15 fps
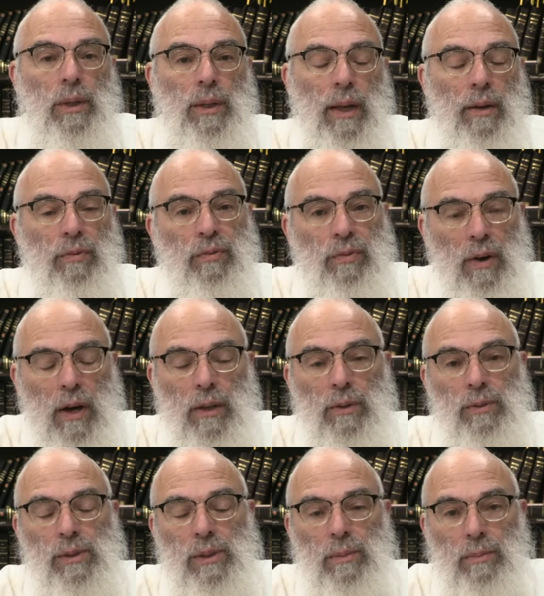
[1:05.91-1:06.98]
They have
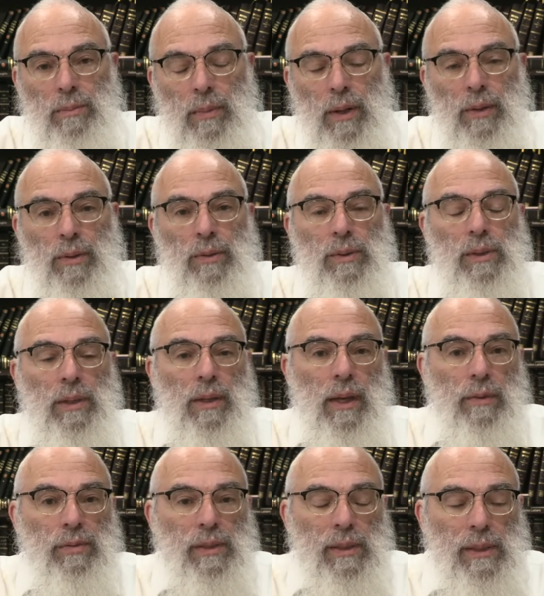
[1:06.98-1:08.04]
fathers and mothers, and they
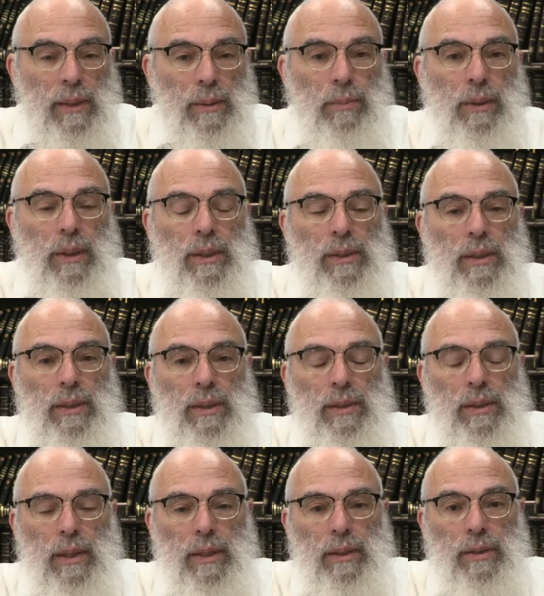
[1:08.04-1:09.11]
have siblings.
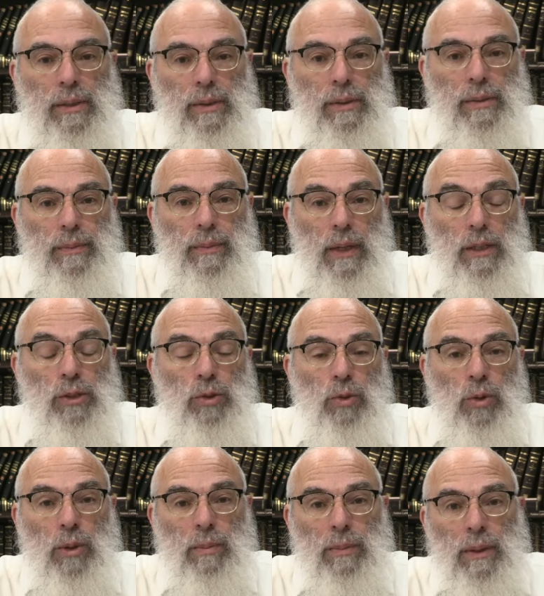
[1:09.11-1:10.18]
It's
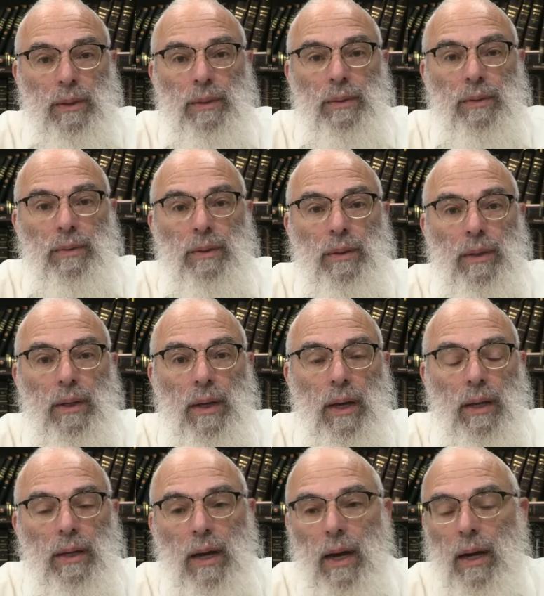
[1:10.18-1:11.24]
normal.
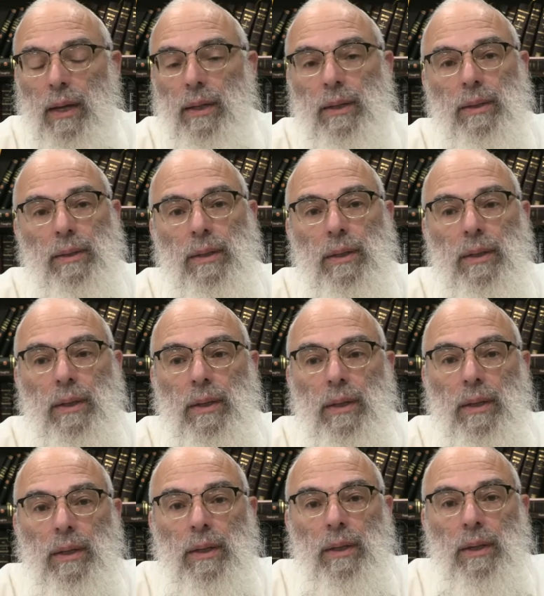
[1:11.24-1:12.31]
And I
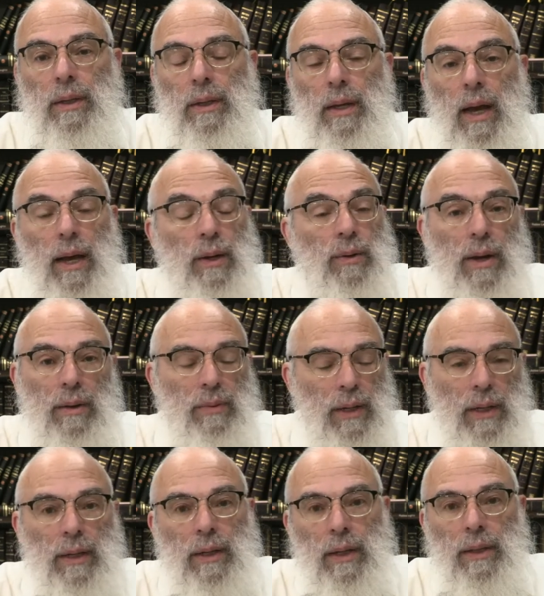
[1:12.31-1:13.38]
don't have
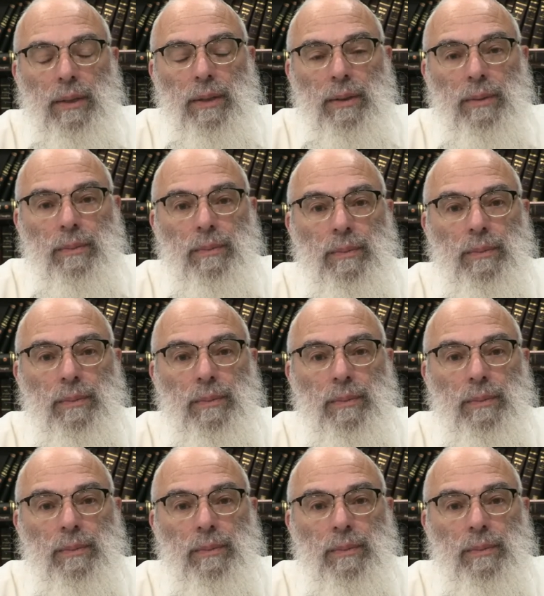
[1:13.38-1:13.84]
any of that.